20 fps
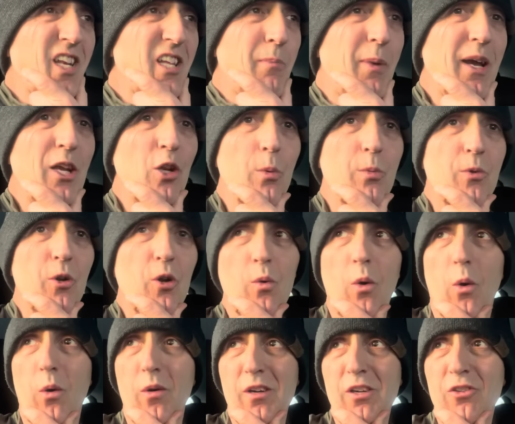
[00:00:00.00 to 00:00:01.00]
he's been up
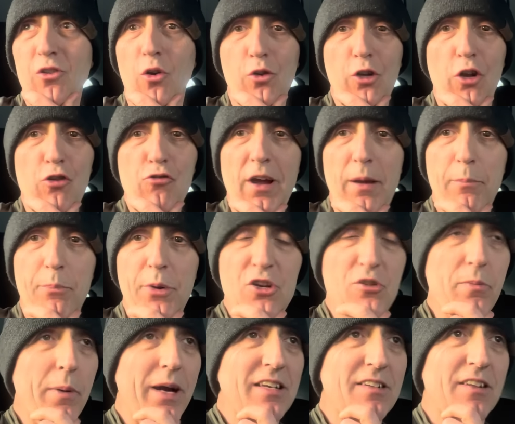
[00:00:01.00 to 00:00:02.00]
to. He's not going to try and
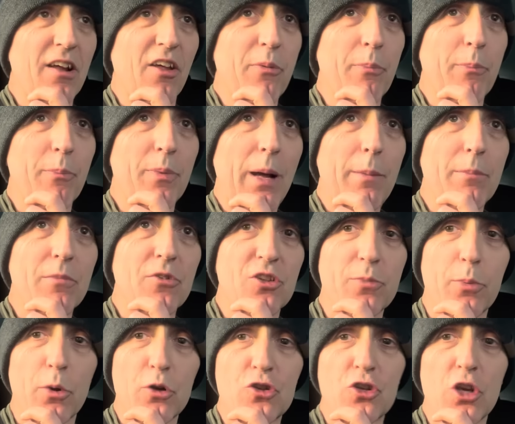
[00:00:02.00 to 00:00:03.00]
pinch my stealth camping
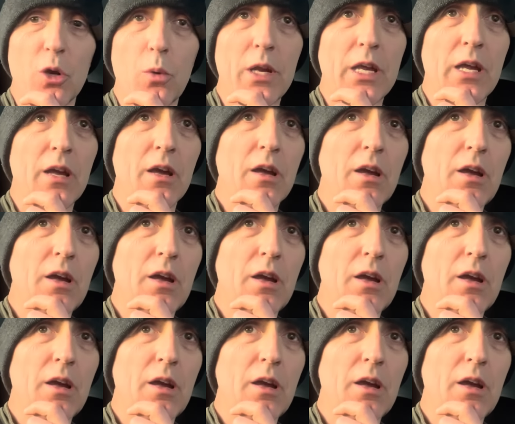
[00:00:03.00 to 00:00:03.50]
spot, surely.